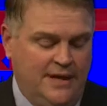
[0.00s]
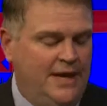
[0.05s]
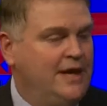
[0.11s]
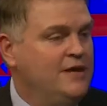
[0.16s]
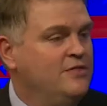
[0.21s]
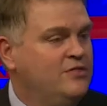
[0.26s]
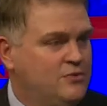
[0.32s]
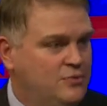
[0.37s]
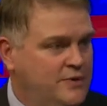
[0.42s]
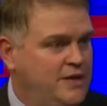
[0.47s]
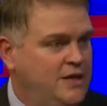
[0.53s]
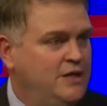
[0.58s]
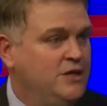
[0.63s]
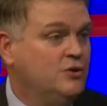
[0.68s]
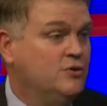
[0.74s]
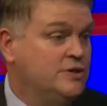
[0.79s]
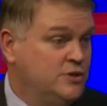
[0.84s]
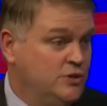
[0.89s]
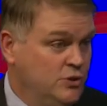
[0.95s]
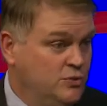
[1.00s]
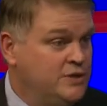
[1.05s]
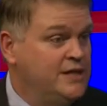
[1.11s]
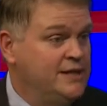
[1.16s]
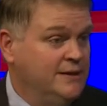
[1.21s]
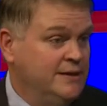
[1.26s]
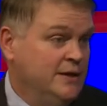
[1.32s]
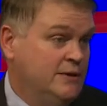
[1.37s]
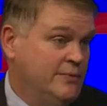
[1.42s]
And 3, your
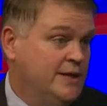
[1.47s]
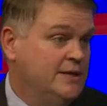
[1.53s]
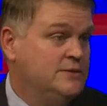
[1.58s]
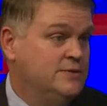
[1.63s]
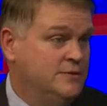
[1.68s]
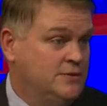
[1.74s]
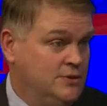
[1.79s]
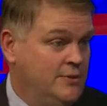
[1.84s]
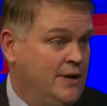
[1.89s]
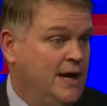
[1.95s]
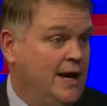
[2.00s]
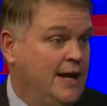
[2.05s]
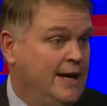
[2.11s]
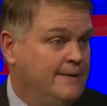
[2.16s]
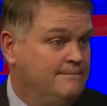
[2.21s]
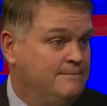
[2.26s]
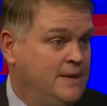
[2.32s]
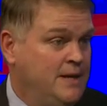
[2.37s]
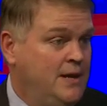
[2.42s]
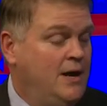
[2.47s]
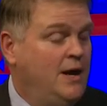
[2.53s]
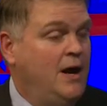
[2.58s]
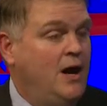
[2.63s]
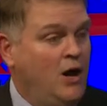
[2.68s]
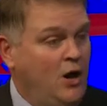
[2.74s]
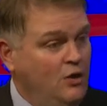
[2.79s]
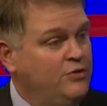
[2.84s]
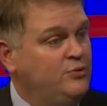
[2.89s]
utility rates are too high.
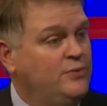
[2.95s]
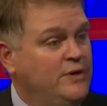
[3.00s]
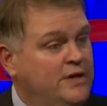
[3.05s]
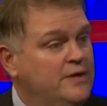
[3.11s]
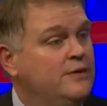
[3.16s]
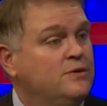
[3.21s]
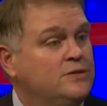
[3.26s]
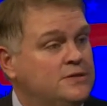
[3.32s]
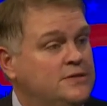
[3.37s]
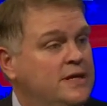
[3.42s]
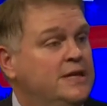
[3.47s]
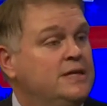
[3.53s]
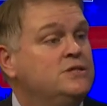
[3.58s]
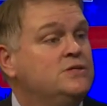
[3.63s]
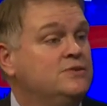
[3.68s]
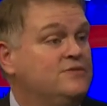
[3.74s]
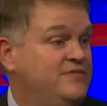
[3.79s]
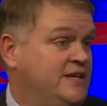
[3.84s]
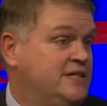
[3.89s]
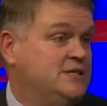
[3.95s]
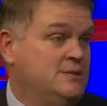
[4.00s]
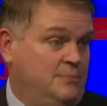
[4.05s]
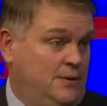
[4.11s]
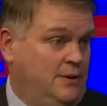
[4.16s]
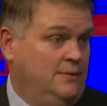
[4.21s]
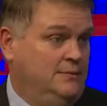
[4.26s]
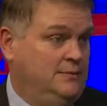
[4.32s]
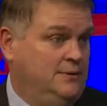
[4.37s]
All 3 of those things are
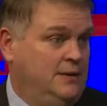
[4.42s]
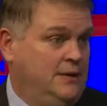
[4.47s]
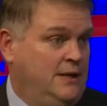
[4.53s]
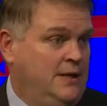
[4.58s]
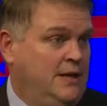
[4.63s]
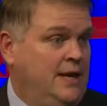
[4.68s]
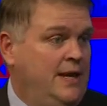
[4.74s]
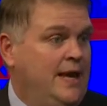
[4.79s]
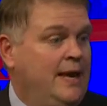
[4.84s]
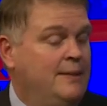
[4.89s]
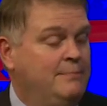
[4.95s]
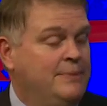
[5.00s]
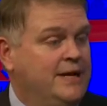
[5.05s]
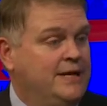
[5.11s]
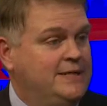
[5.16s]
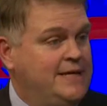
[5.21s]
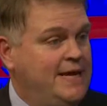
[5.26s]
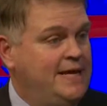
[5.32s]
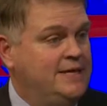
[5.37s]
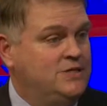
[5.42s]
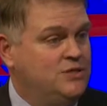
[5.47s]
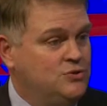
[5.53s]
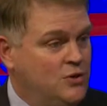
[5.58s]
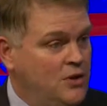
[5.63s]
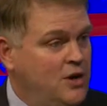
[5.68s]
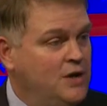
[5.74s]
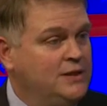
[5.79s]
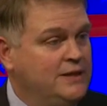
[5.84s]
fixable. But it takes
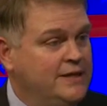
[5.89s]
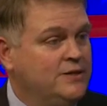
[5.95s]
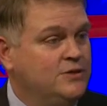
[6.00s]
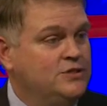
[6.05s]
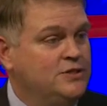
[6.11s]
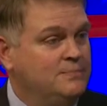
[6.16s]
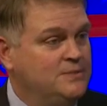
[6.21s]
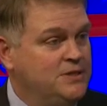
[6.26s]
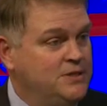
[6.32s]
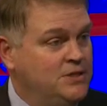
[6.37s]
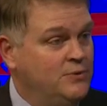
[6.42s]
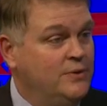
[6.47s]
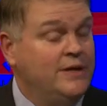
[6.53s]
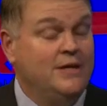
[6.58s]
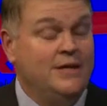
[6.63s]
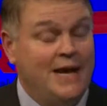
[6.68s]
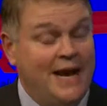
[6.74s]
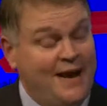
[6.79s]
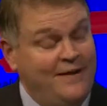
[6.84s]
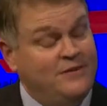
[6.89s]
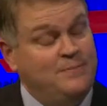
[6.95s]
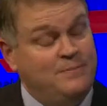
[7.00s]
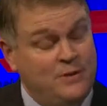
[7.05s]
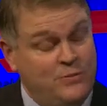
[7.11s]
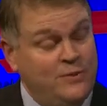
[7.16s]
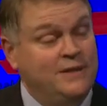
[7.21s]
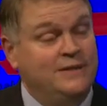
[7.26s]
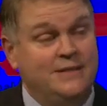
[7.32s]
strong leadership to do it, and you have to
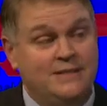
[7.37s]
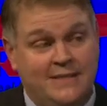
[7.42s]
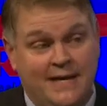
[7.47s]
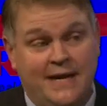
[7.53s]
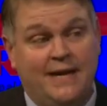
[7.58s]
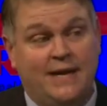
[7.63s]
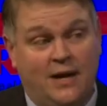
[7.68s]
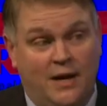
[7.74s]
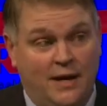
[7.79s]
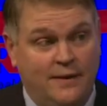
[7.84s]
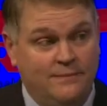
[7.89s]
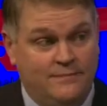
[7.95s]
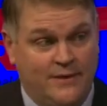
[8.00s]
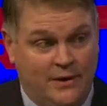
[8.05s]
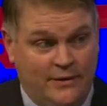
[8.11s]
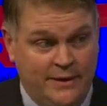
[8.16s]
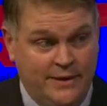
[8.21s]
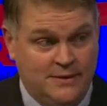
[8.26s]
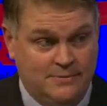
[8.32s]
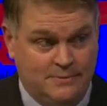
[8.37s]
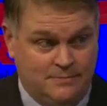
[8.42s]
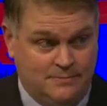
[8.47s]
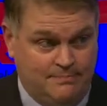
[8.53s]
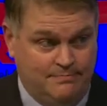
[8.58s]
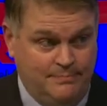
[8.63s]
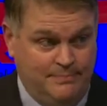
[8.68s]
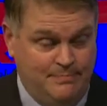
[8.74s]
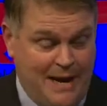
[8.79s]
be willing to take on very
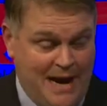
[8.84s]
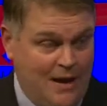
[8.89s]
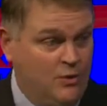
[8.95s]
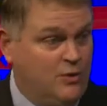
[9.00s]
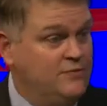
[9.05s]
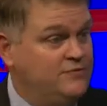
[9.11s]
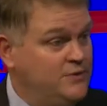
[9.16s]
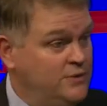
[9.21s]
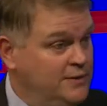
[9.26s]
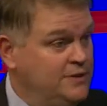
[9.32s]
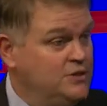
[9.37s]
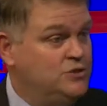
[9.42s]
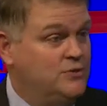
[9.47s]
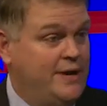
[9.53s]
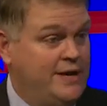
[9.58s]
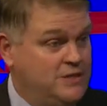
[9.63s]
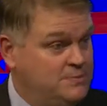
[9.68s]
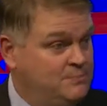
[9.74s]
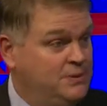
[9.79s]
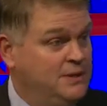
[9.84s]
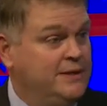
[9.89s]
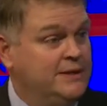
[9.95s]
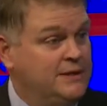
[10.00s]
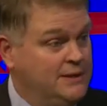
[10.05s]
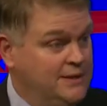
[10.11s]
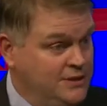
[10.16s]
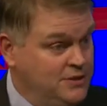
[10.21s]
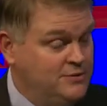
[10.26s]
powerful, entrenched
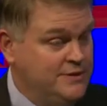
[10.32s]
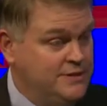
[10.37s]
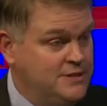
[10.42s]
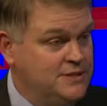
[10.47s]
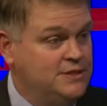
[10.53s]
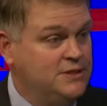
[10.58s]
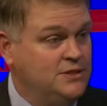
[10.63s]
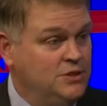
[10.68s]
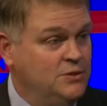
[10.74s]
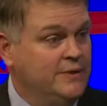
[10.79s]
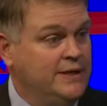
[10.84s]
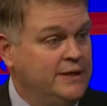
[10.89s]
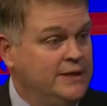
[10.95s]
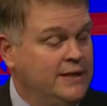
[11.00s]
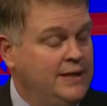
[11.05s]
political interests to do it.